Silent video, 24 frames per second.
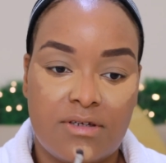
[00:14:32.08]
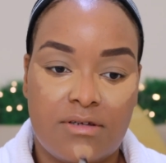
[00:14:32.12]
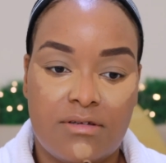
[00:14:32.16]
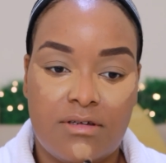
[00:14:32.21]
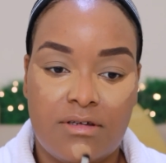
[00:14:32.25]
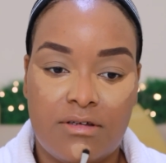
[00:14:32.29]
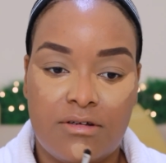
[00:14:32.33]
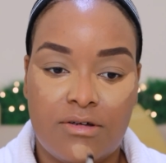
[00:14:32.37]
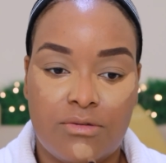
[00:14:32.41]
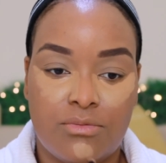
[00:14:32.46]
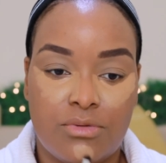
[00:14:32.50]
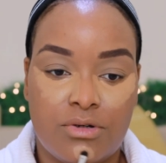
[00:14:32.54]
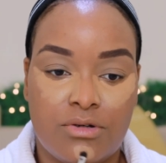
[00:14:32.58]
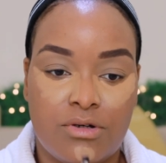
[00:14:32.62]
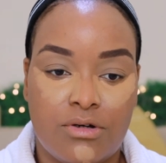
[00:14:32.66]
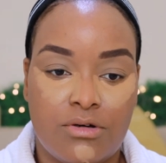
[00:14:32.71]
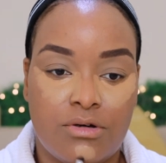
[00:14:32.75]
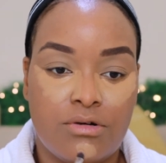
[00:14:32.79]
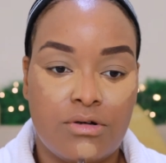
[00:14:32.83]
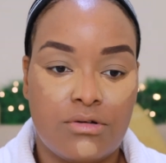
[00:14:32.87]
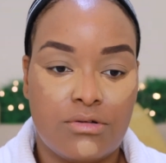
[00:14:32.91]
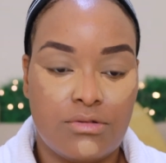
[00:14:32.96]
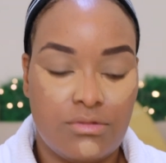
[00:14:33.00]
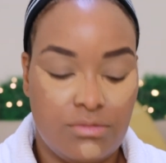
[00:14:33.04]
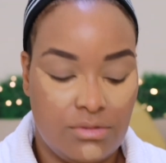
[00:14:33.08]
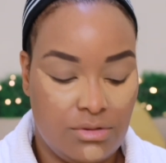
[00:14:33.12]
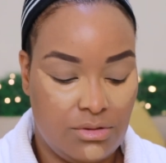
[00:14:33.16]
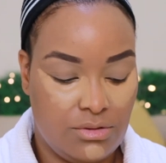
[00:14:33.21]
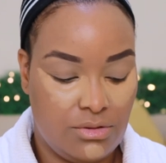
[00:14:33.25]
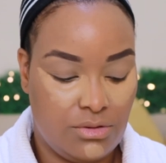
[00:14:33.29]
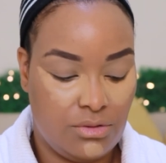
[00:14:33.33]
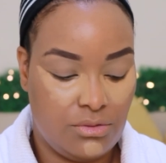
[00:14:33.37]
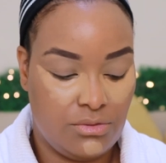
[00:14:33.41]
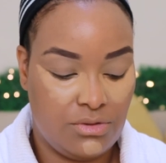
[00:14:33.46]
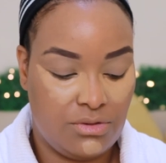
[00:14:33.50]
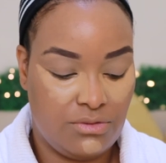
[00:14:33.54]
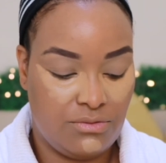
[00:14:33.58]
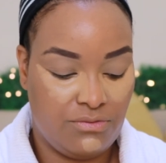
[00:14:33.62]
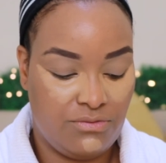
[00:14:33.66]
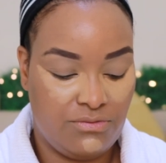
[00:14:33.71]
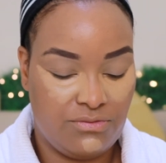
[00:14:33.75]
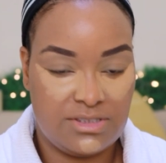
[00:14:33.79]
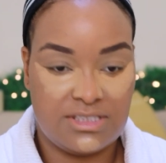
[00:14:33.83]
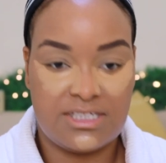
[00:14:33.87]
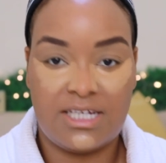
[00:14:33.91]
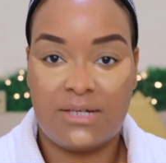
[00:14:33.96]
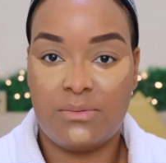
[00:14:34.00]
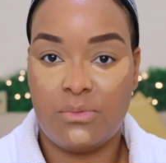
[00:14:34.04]
you know, we'll all go the
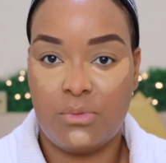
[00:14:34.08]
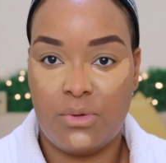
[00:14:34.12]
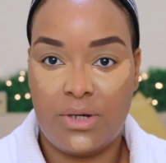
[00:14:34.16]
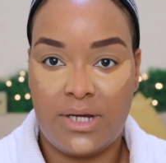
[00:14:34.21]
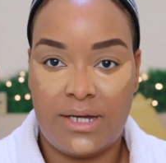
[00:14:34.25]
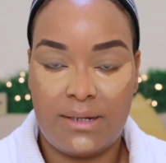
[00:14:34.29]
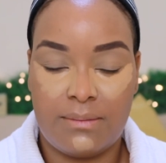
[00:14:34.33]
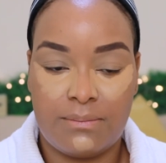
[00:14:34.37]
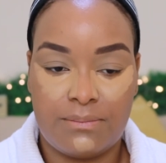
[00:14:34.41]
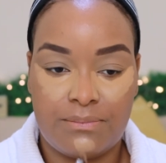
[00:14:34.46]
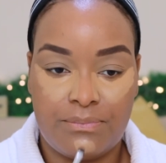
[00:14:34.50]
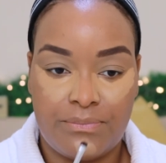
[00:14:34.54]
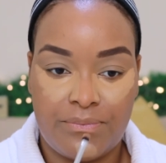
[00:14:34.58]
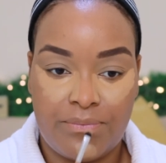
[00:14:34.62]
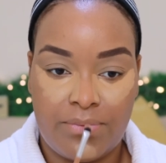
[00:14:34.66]
same way.